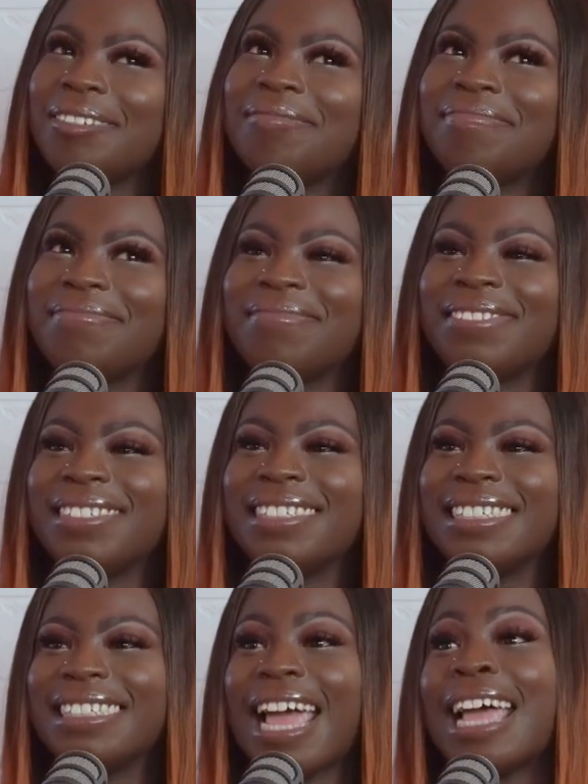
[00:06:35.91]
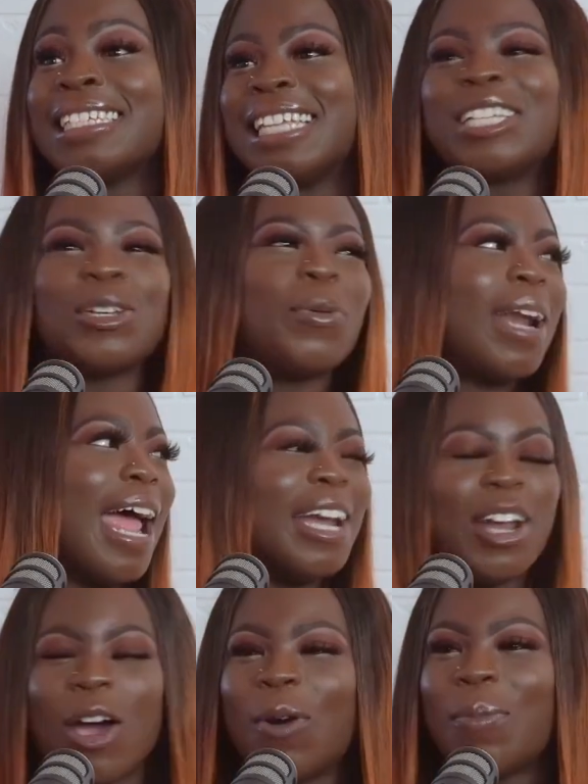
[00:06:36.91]
You stick to what you know. I stick to what I
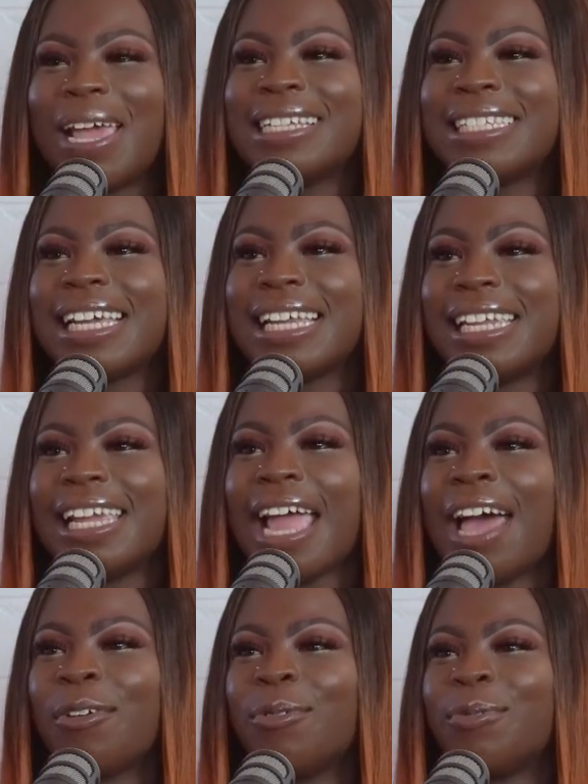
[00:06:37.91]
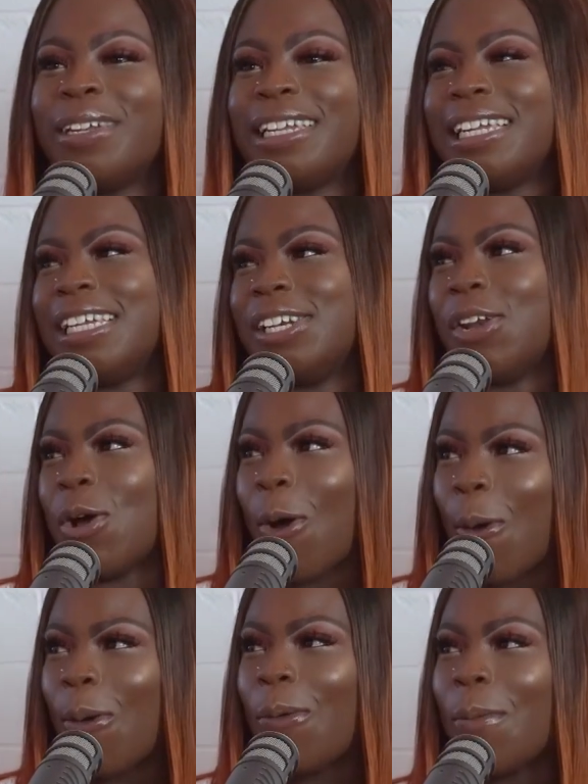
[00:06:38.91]
know. Basically, I don't really
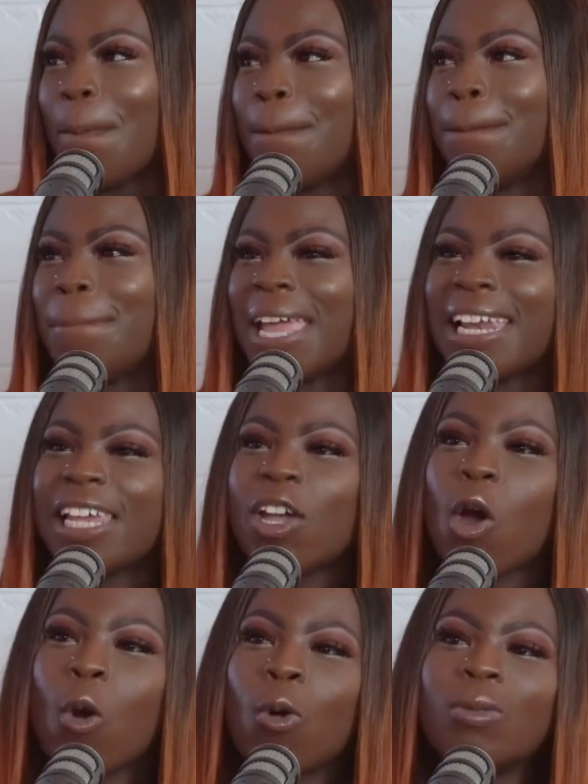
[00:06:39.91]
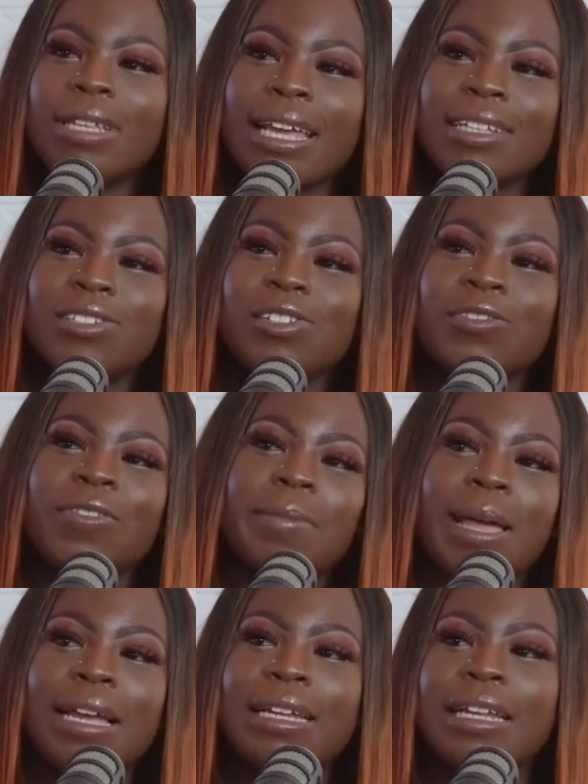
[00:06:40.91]
know mm-hmm. yeah. many old right. dancers from
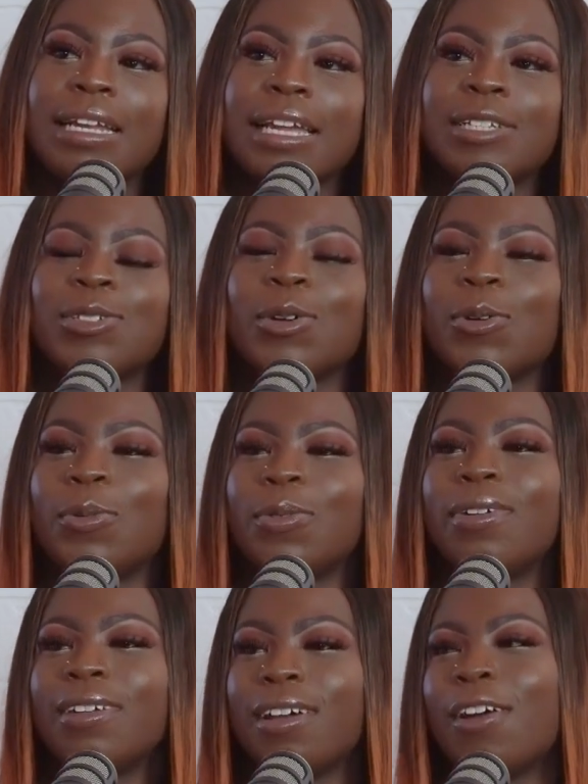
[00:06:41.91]
back in the day. So, right. yeah.